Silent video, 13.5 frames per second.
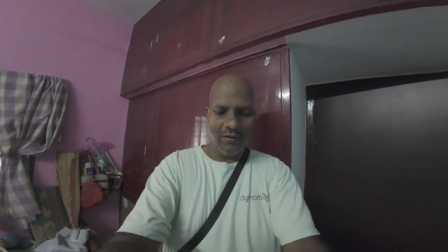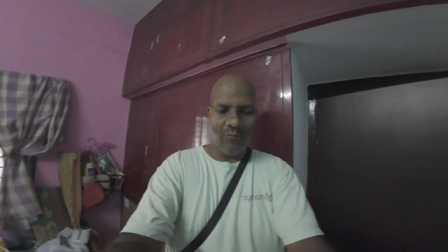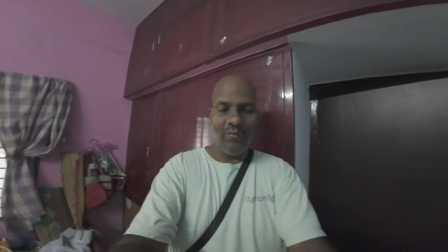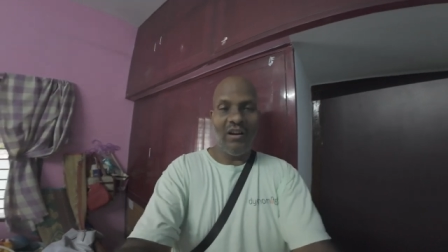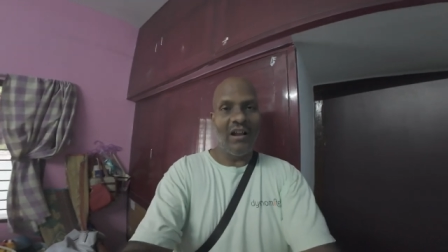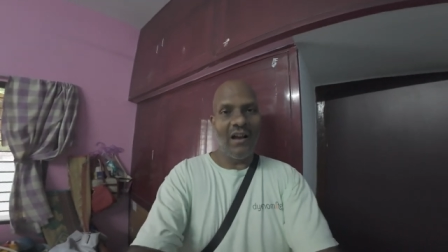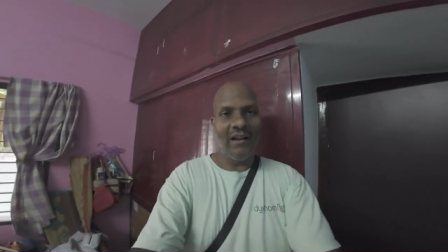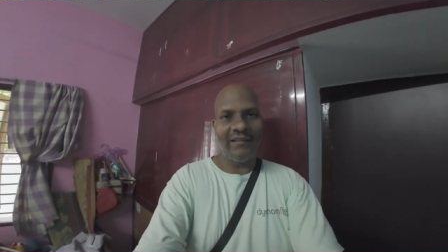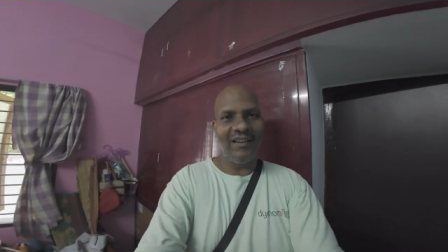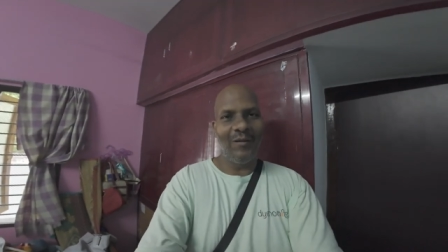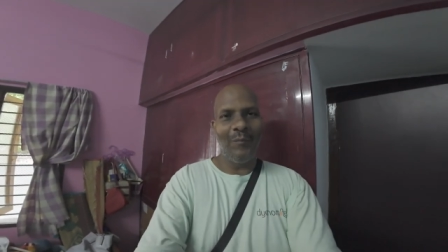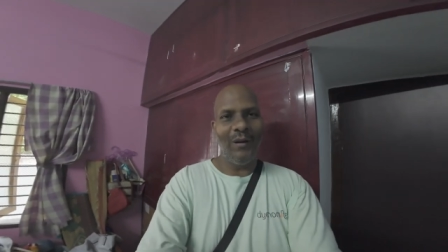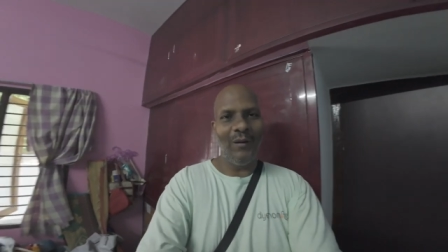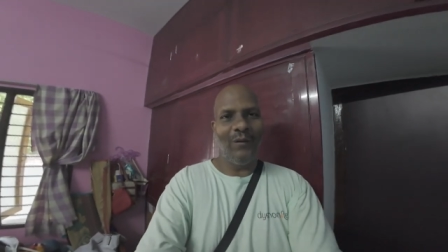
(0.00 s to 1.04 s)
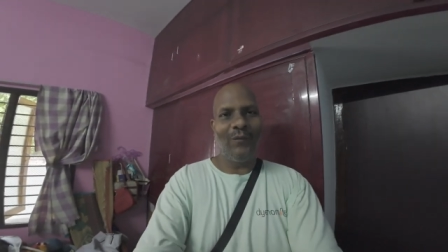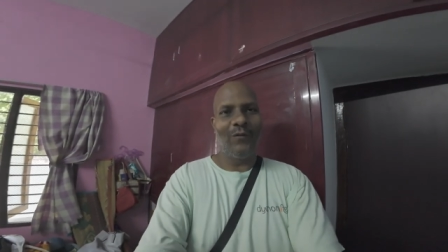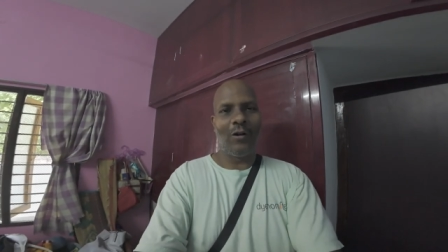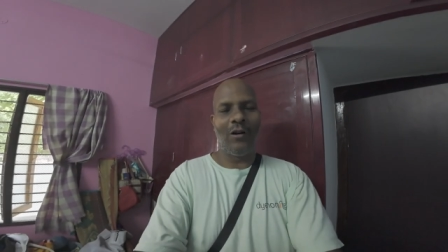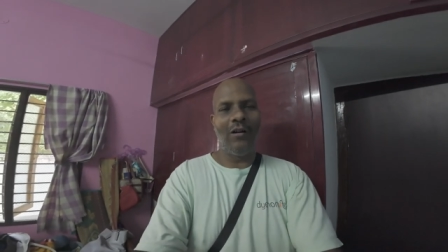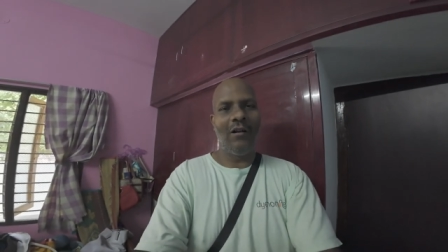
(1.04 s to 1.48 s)
been asking me
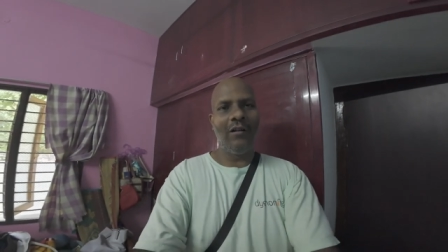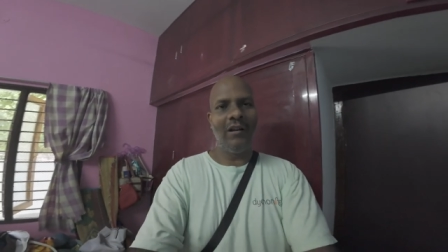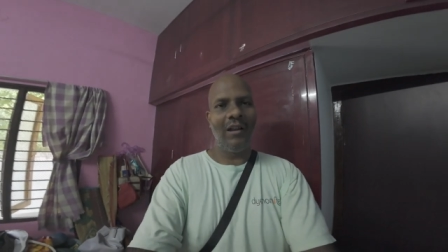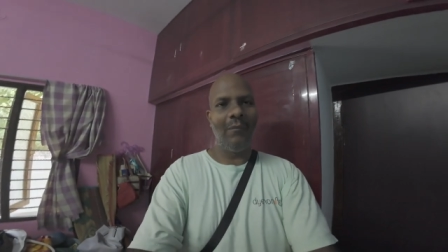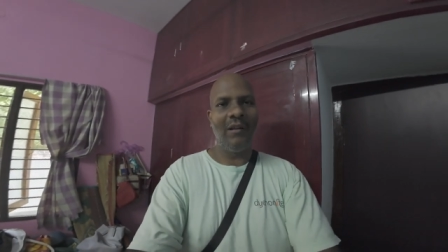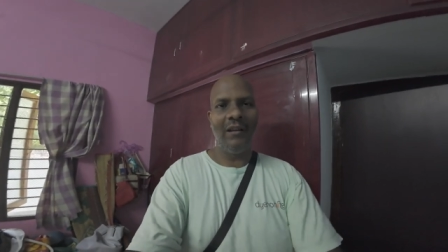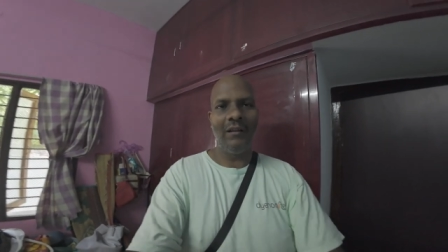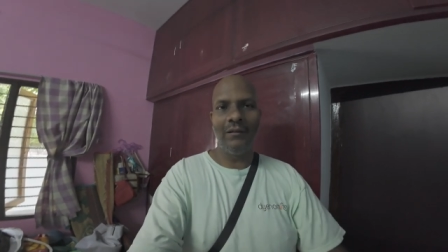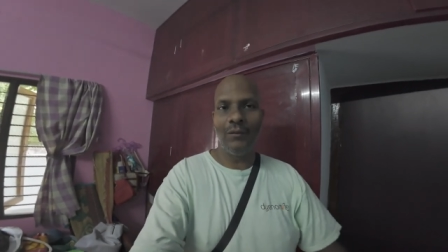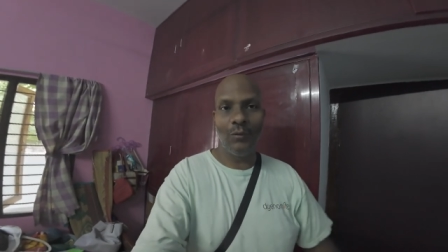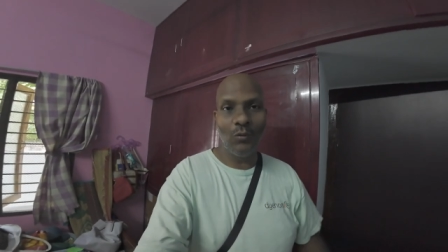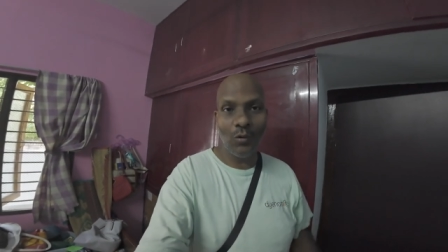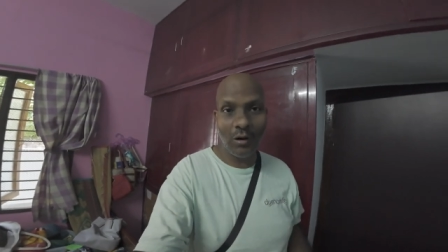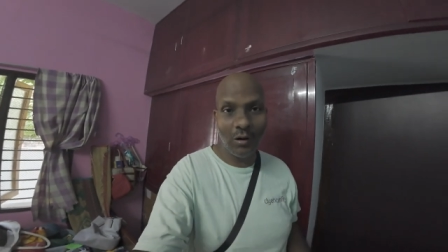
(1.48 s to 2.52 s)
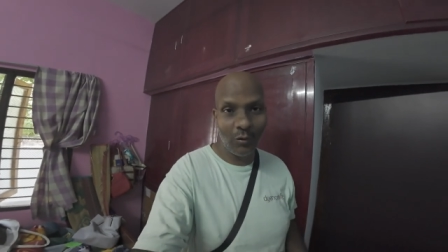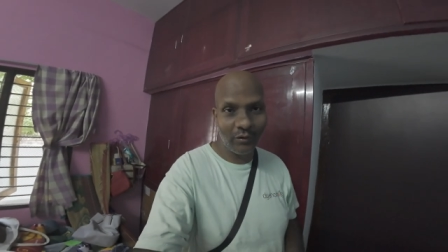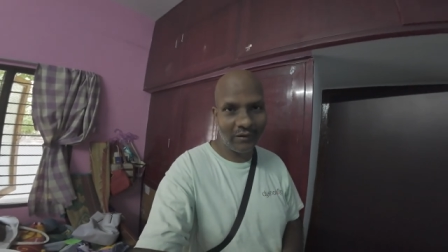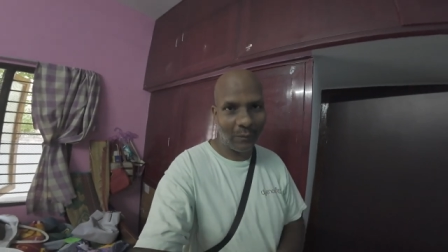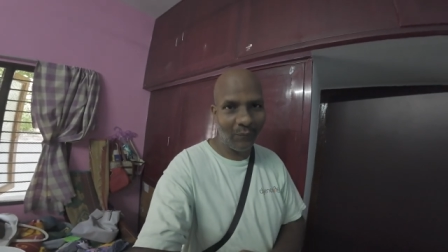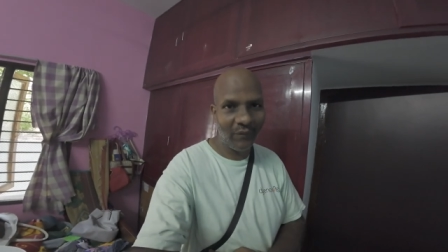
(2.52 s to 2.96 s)
for a long time like to go
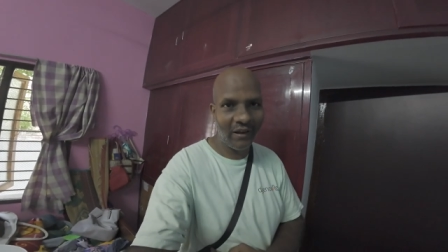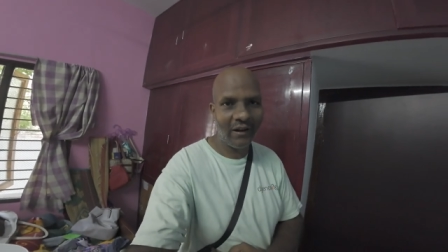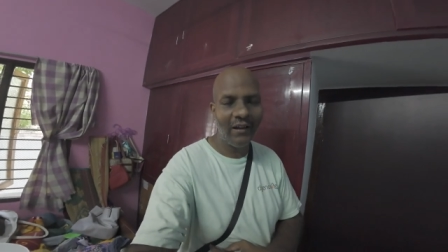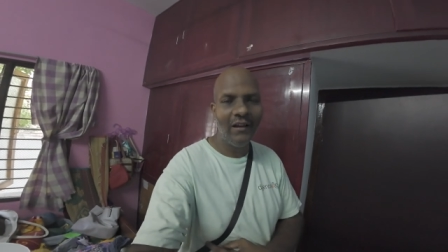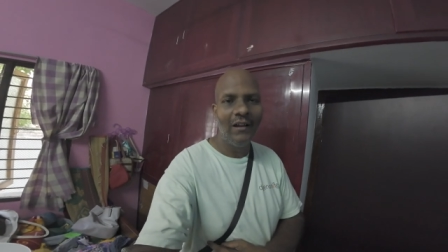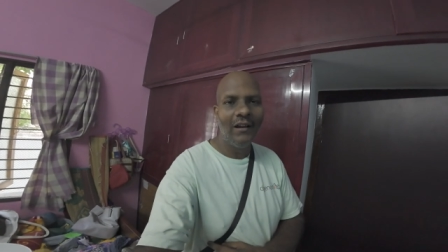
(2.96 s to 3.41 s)
out somewhere.